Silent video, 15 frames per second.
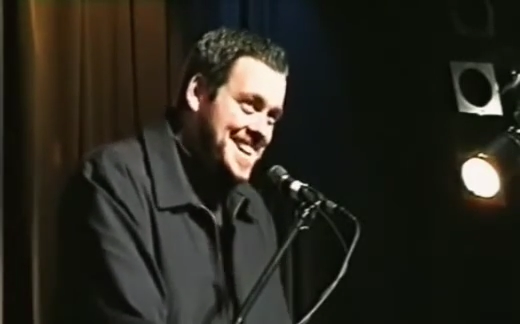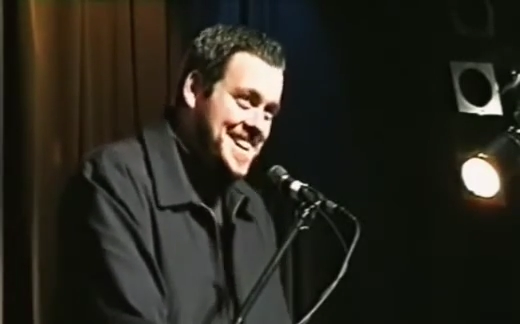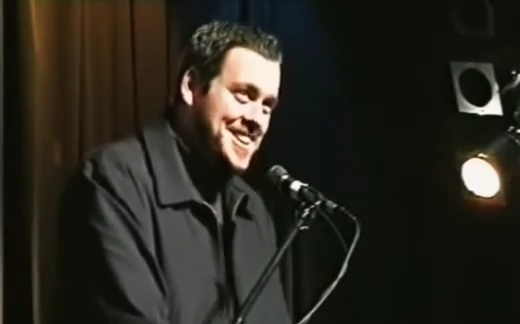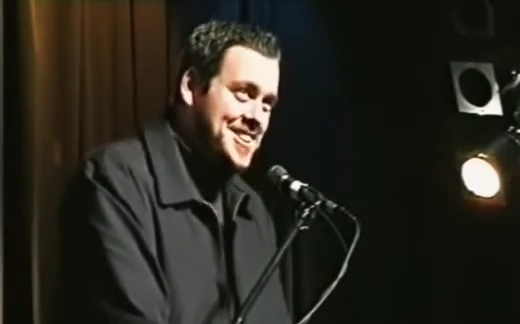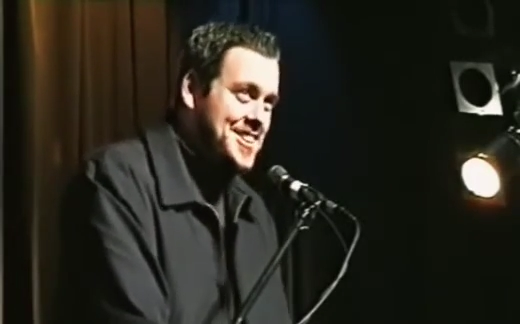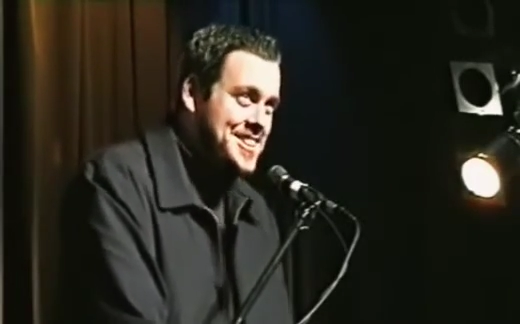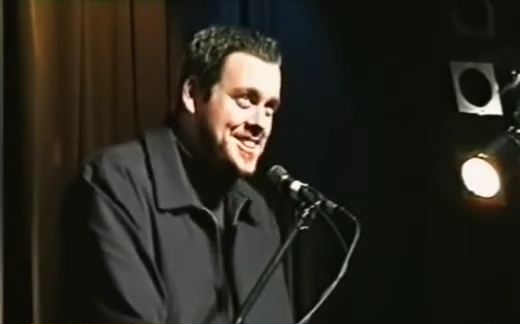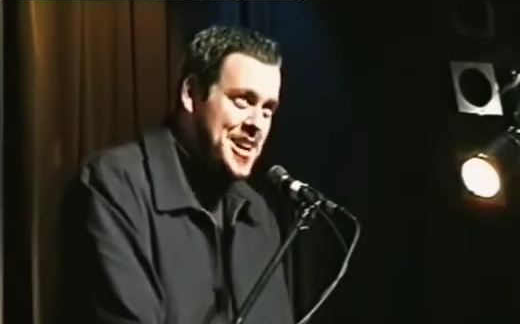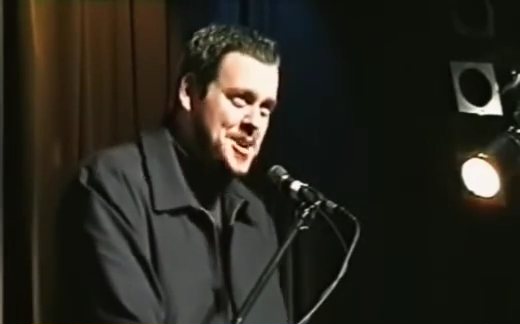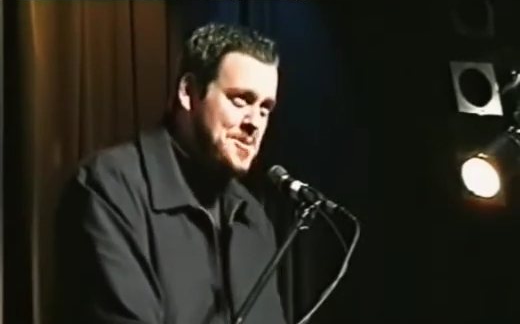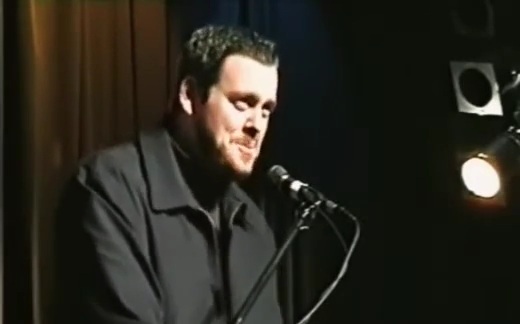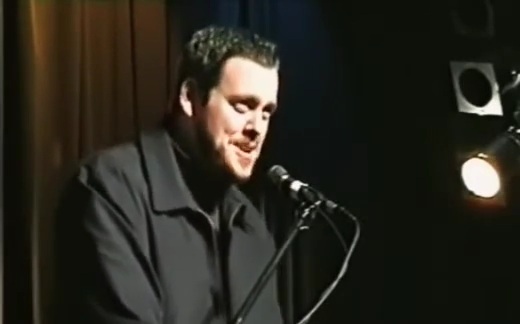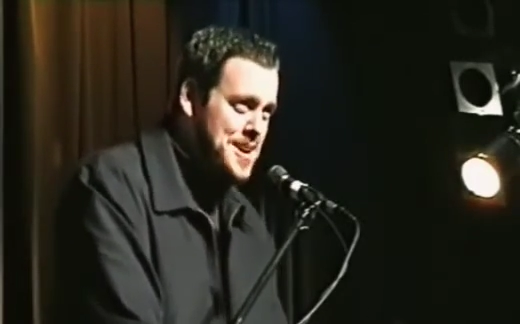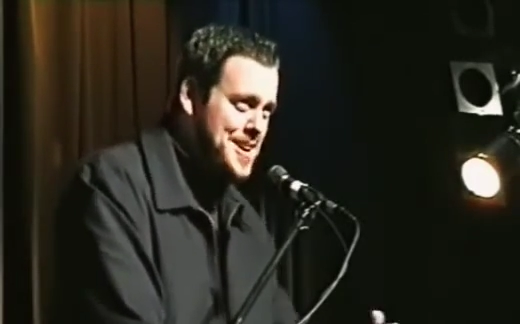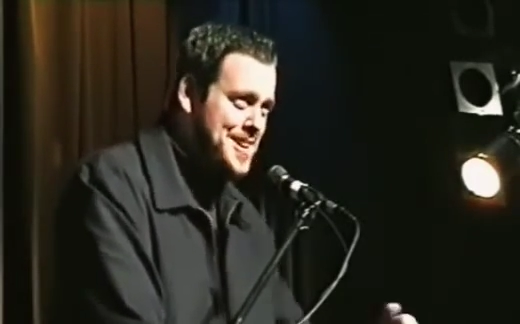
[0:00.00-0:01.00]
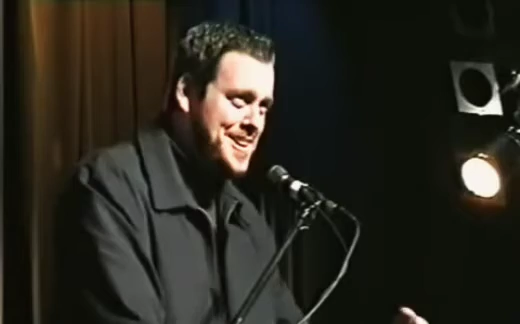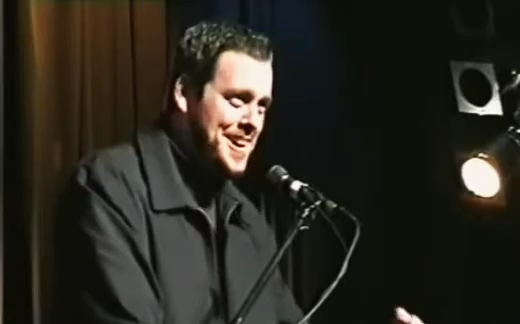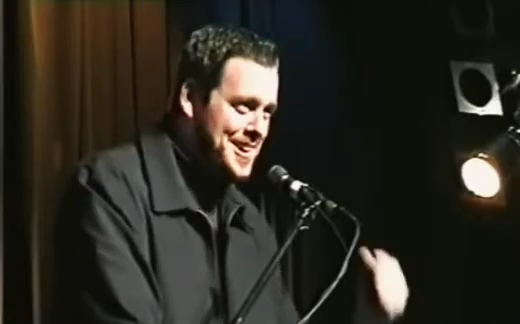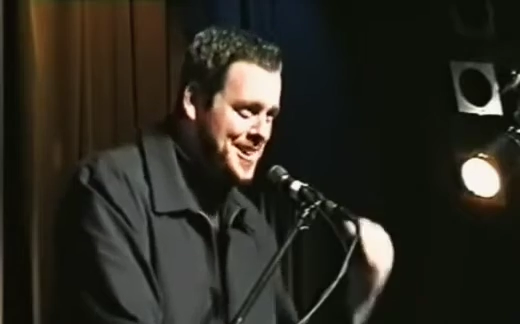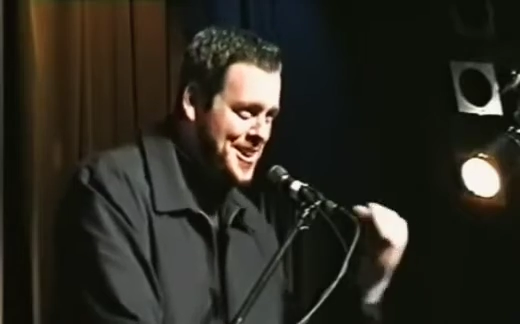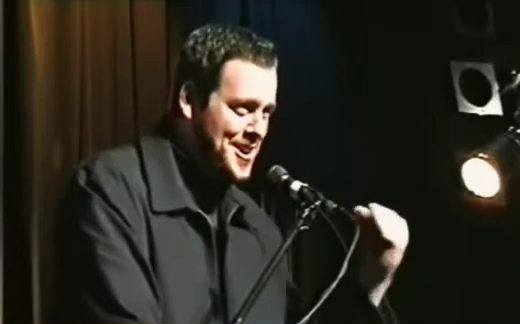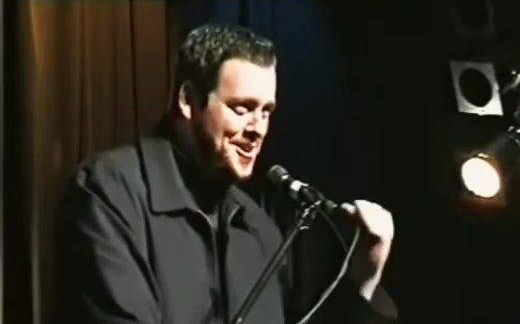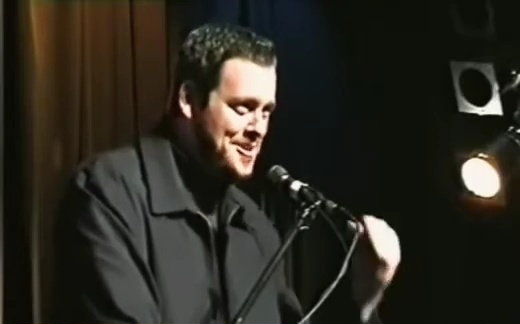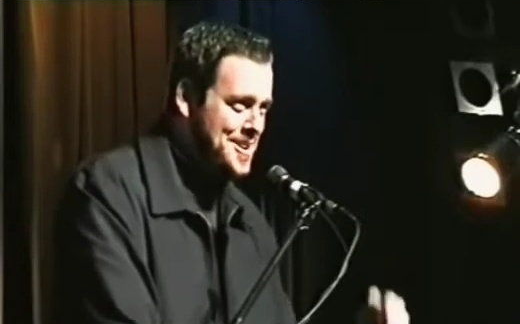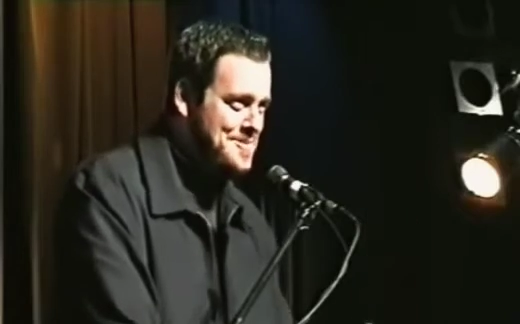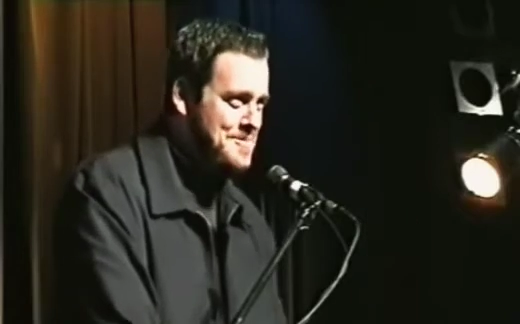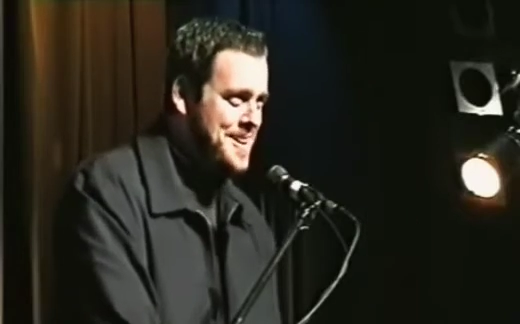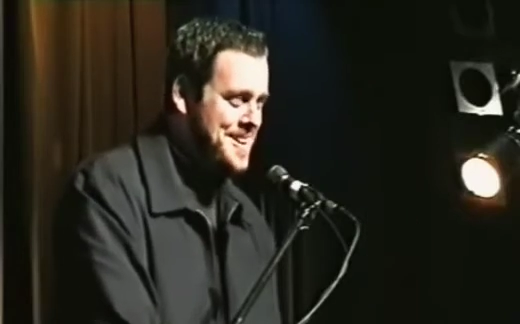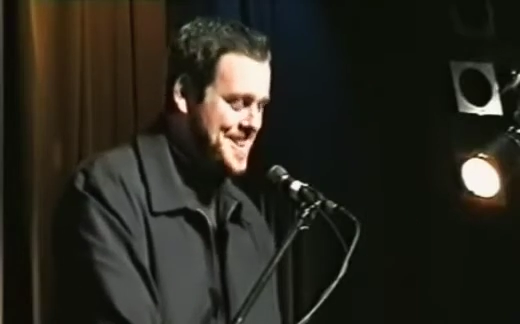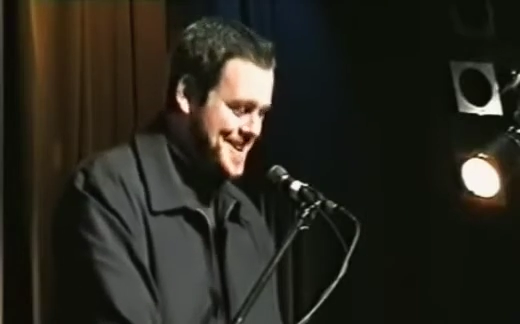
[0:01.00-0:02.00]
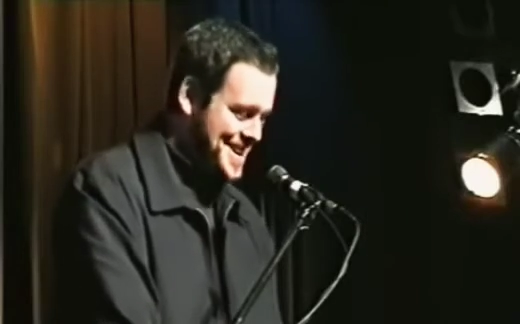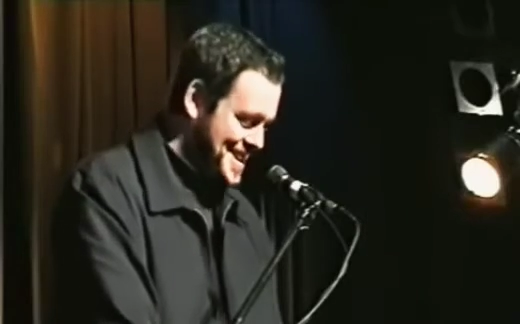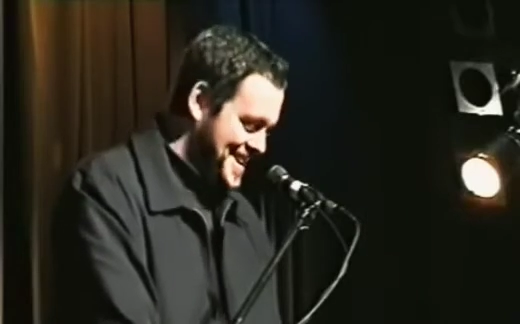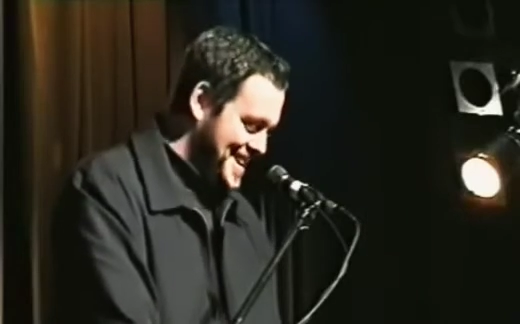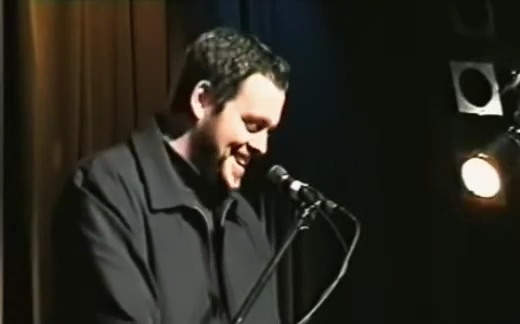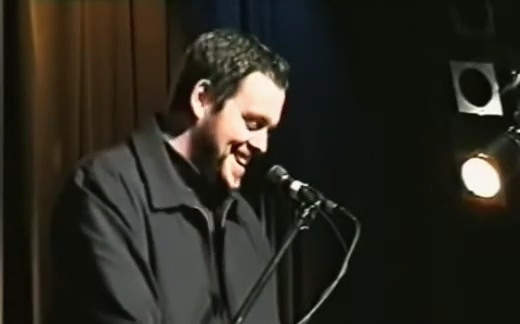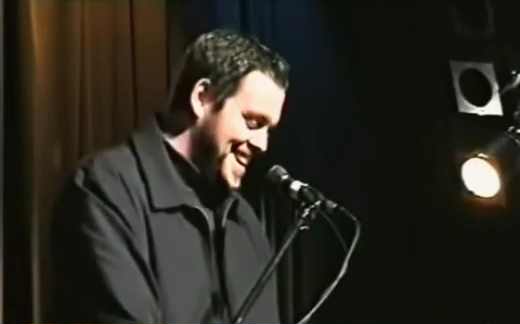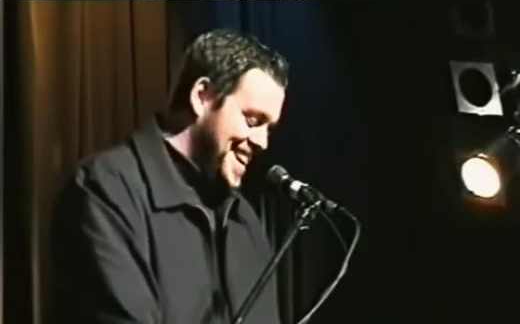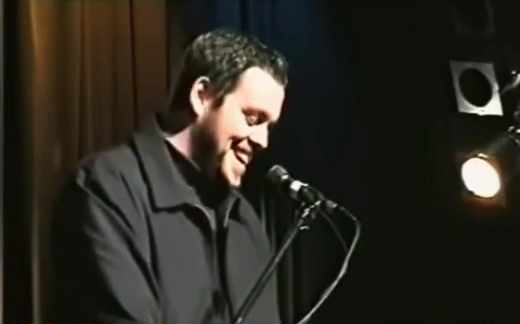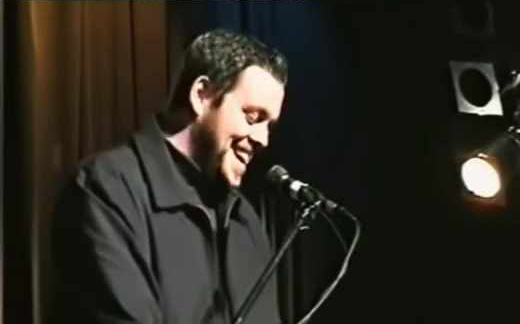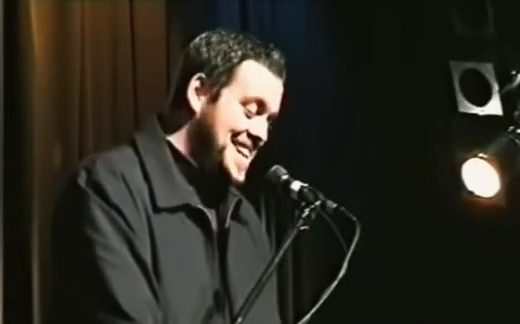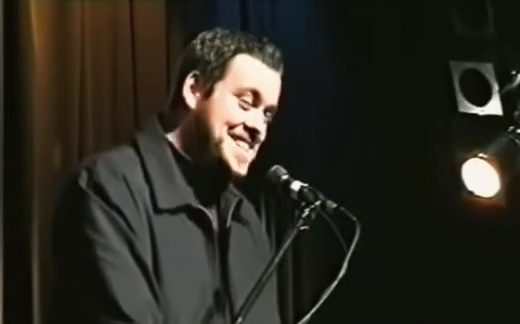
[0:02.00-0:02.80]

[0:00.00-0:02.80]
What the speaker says: yell, Takbir, Allahu Akbar,